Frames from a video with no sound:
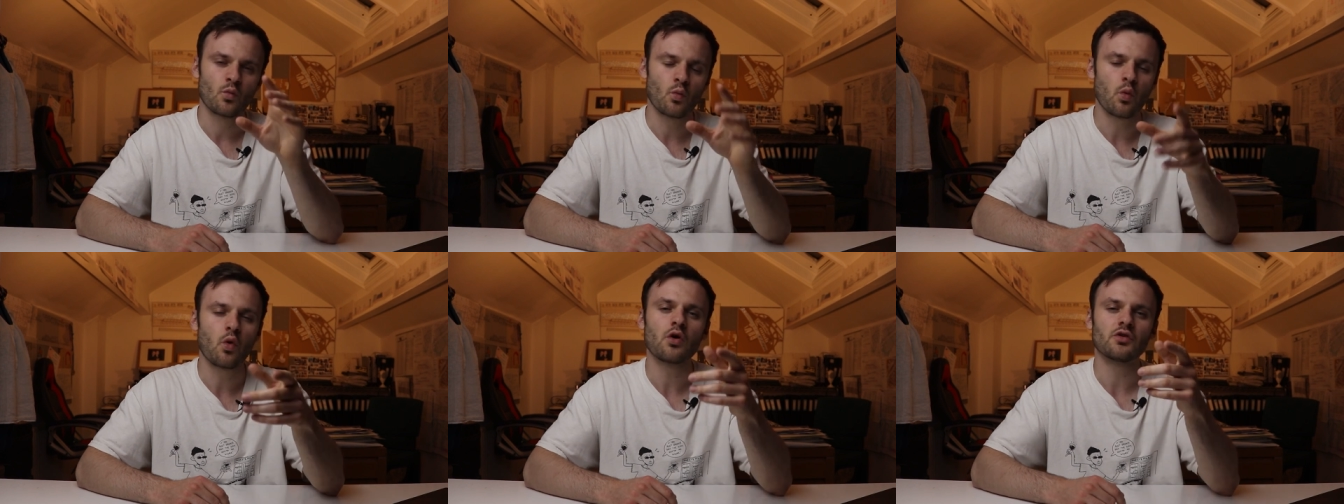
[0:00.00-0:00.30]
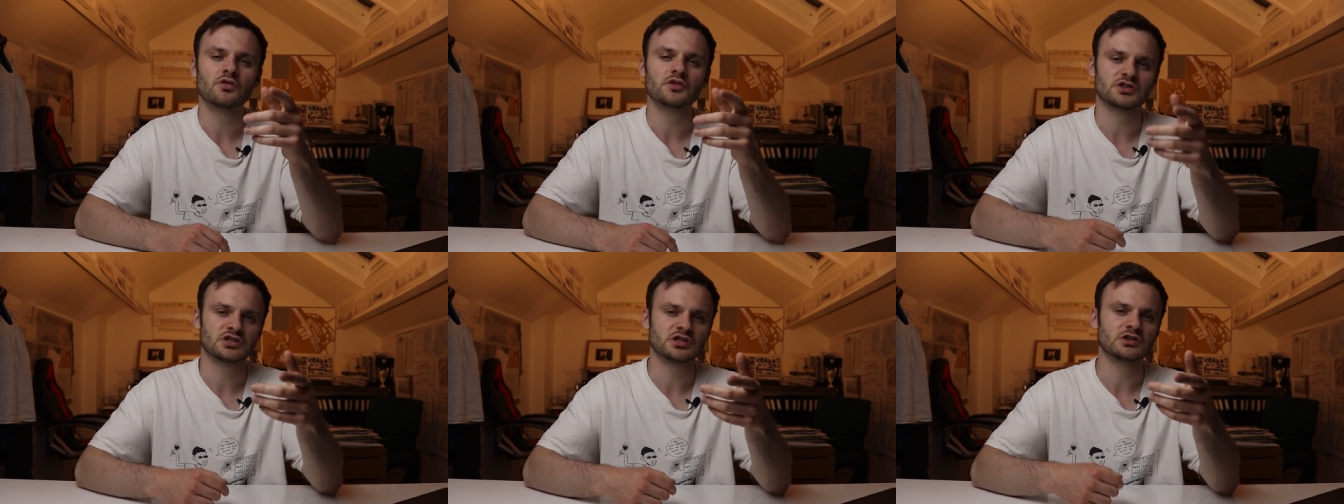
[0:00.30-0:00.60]

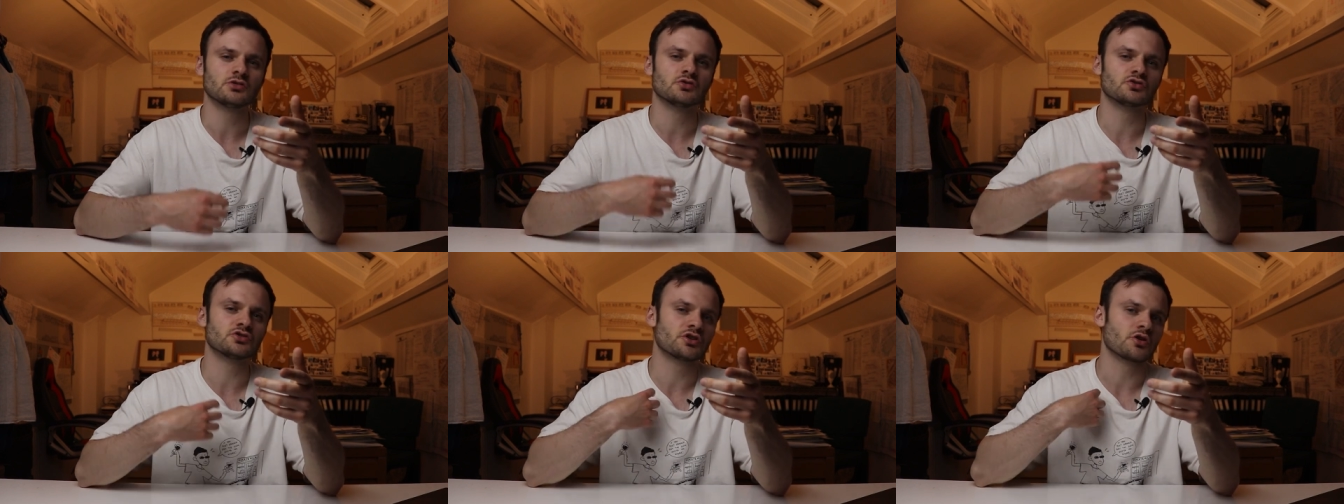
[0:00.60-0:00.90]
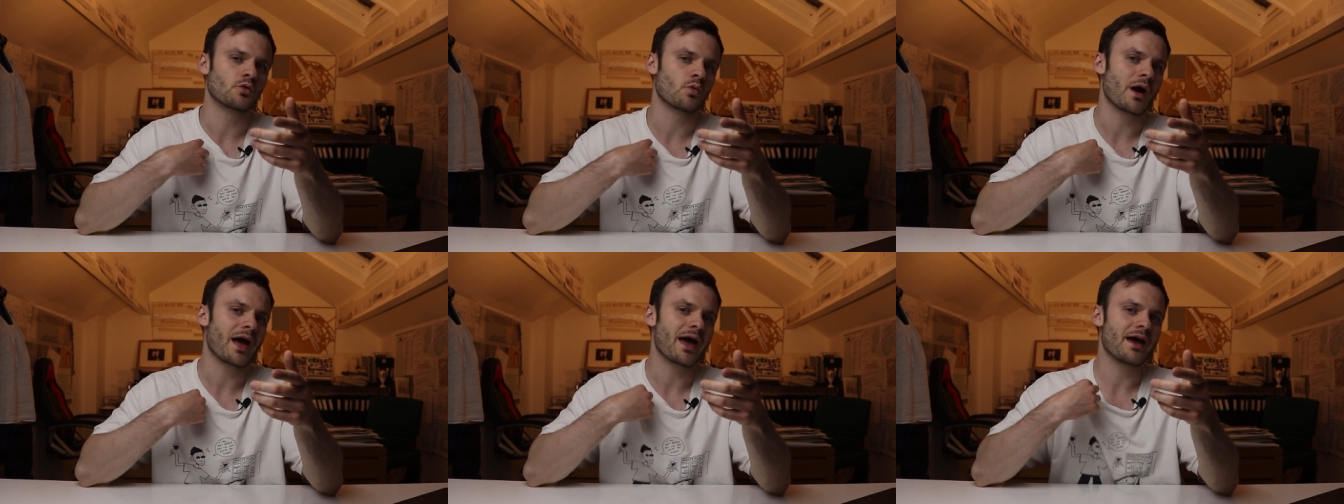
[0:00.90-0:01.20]
what the children
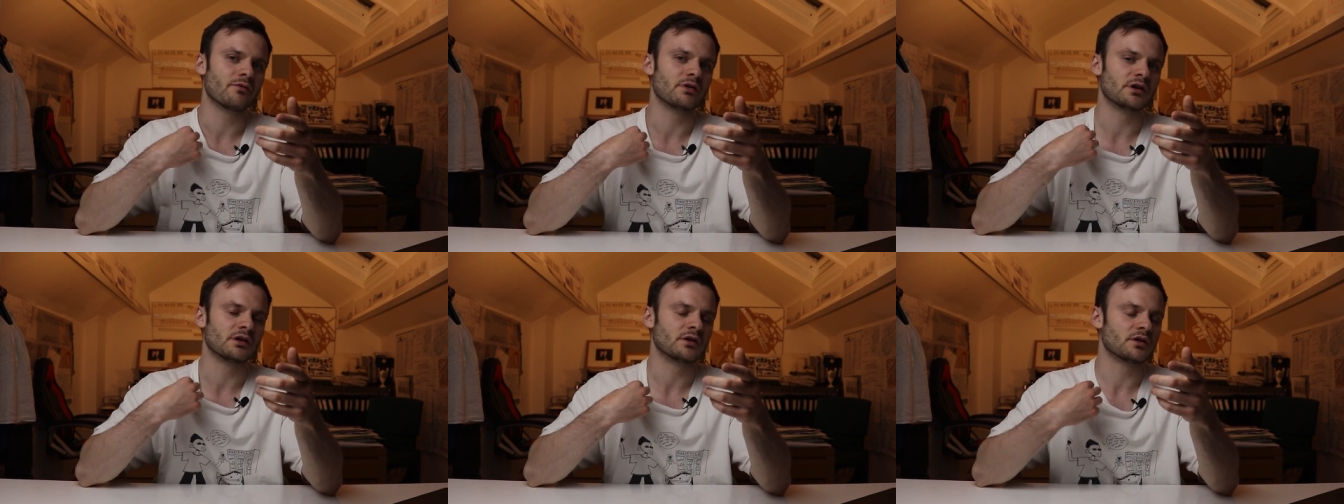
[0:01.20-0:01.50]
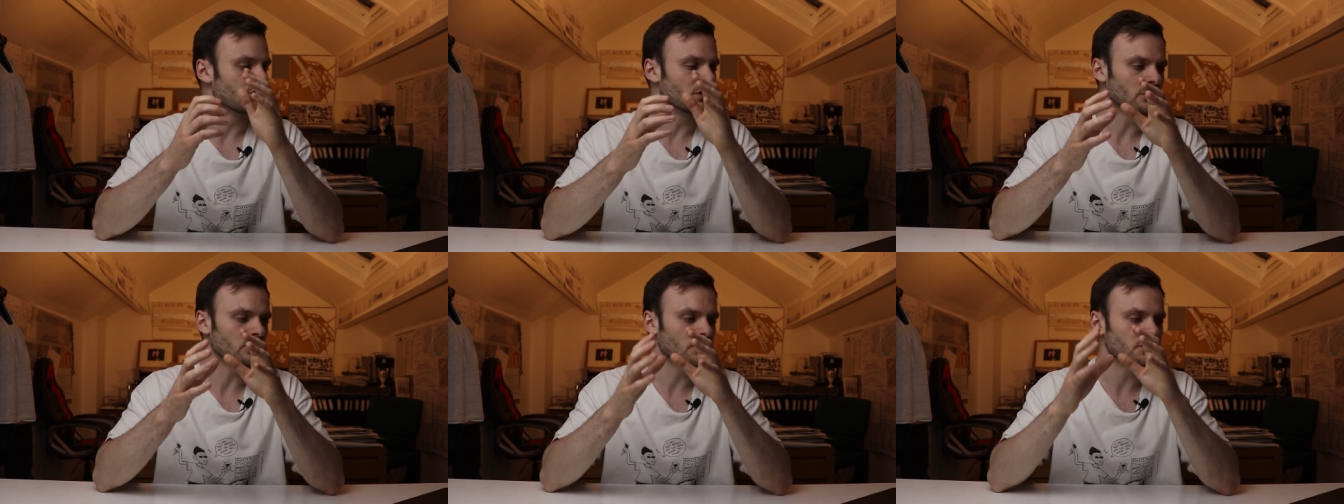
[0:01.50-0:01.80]
are wearing.
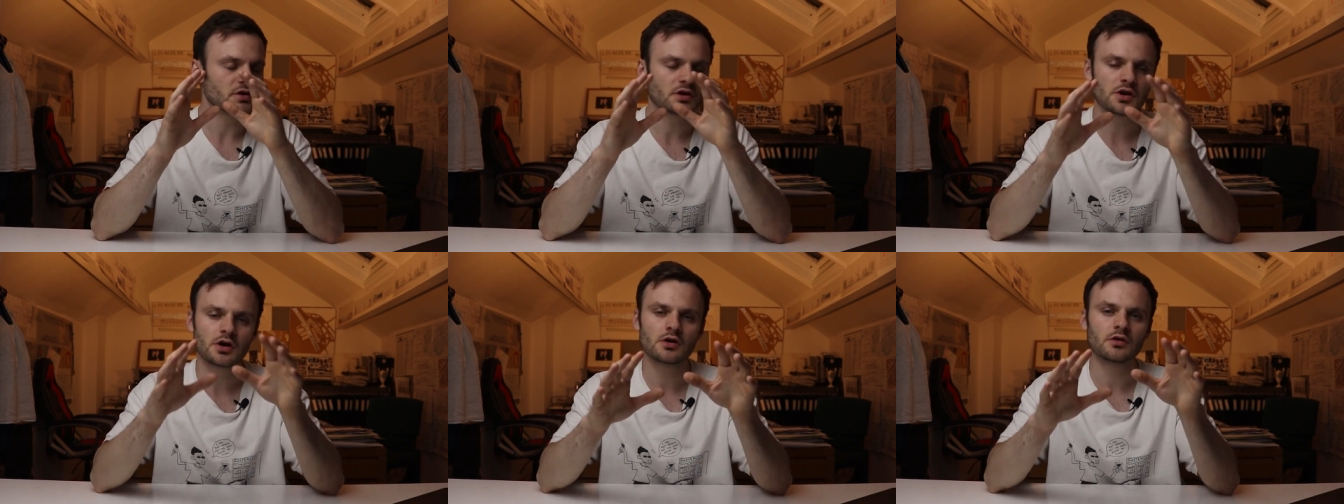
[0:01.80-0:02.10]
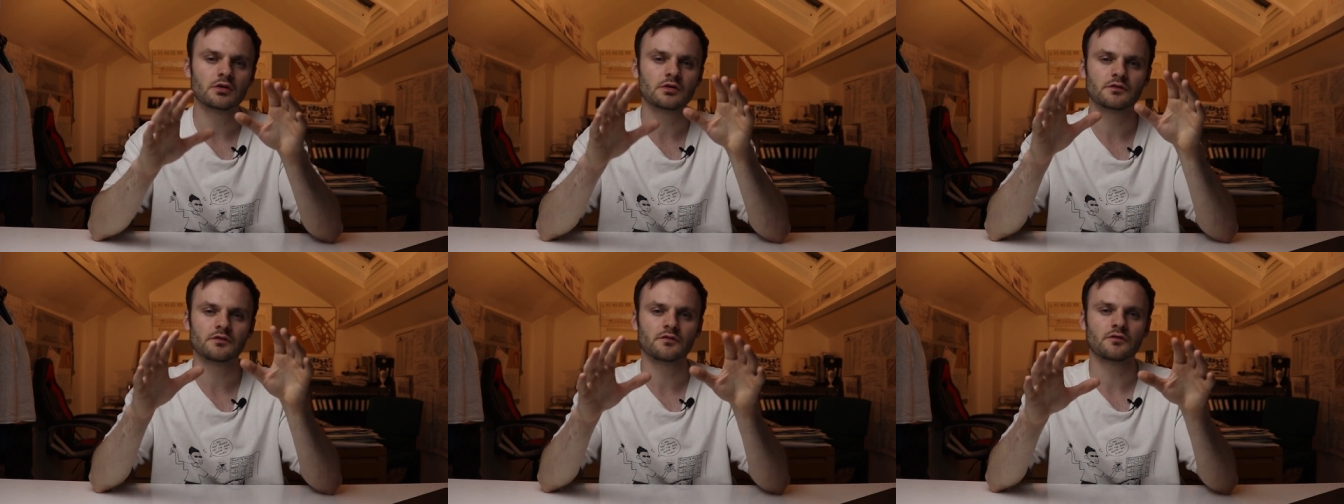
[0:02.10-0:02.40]
If you look at the
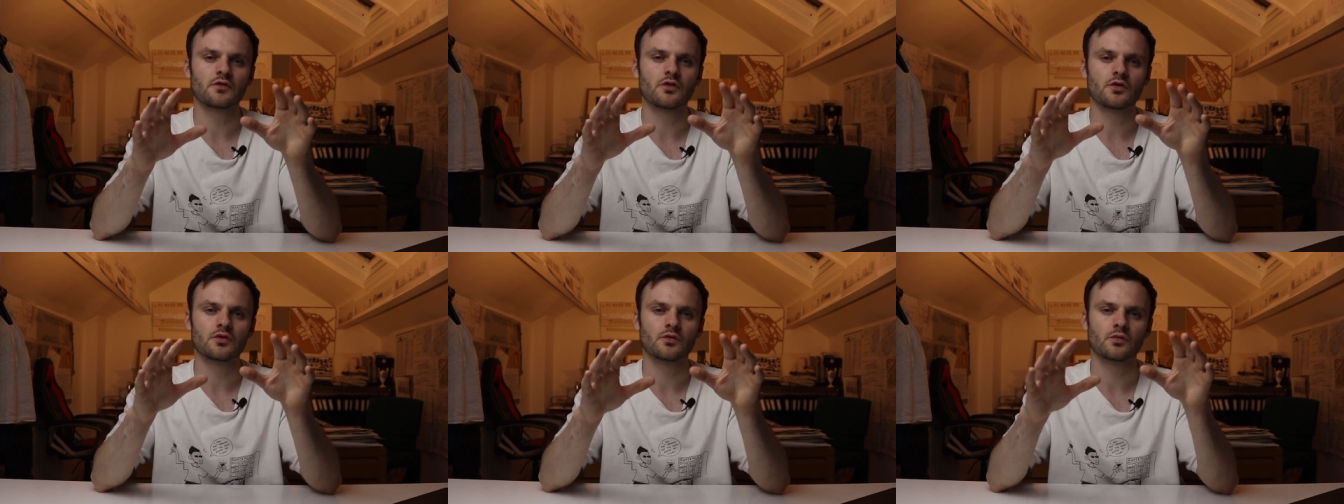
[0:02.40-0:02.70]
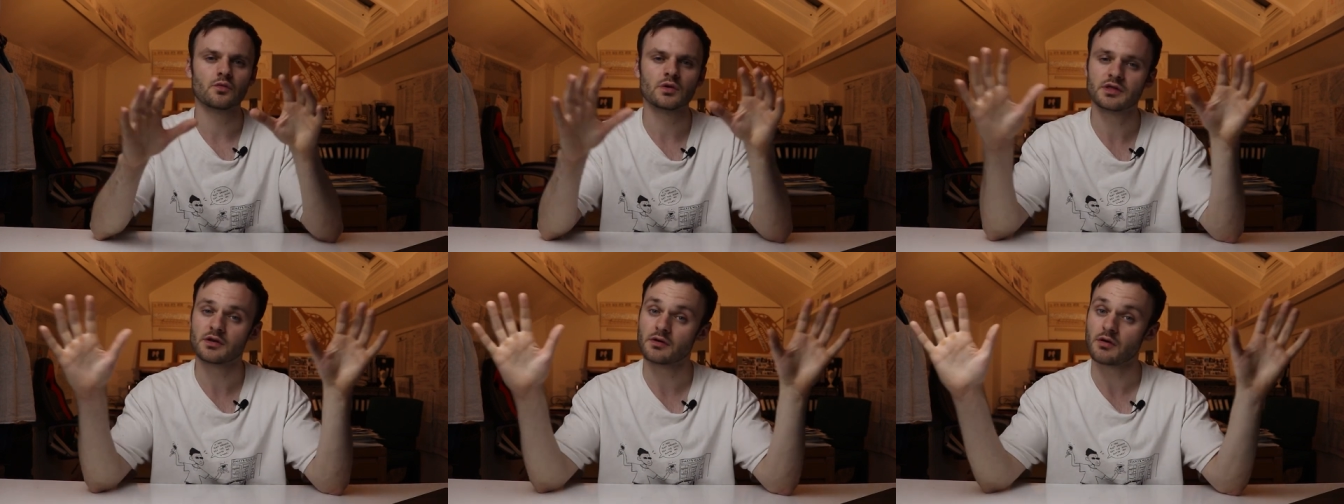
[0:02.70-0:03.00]
girl at the
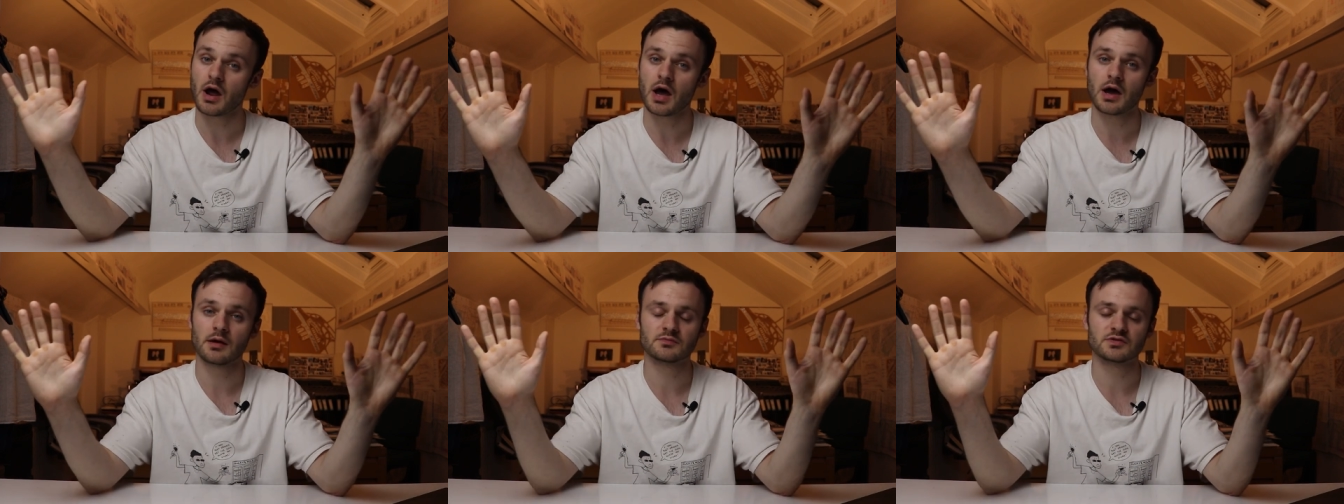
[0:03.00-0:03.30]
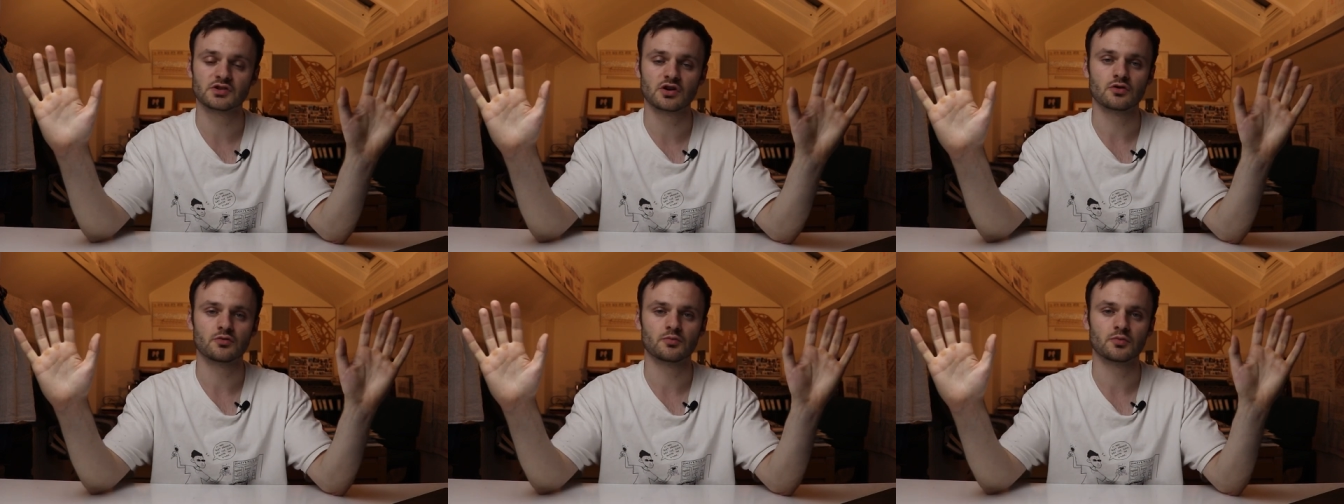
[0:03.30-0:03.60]
front with her
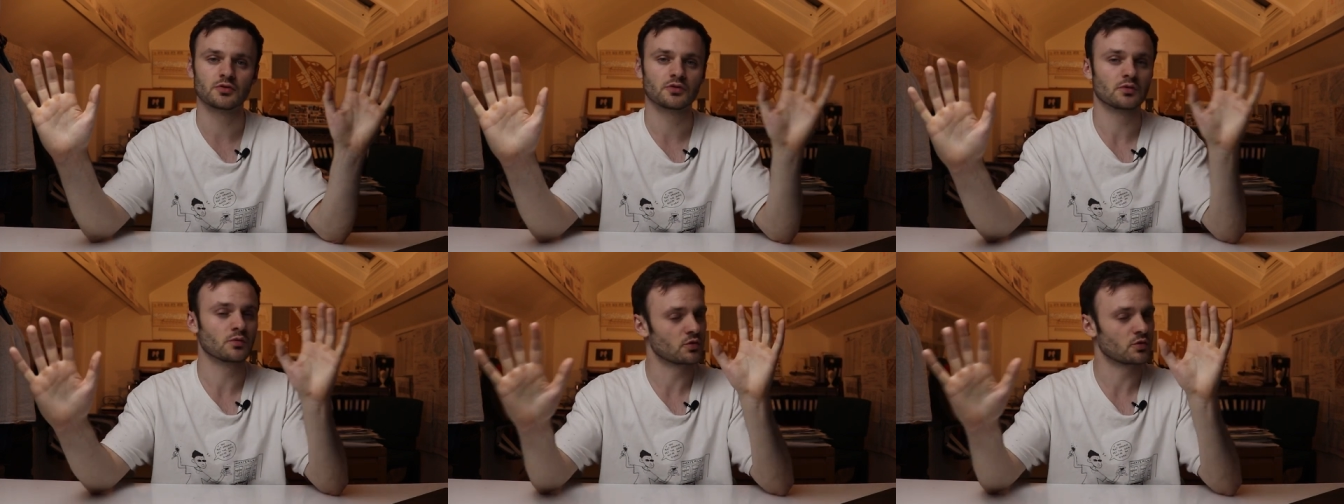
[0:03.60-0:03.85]
arms open,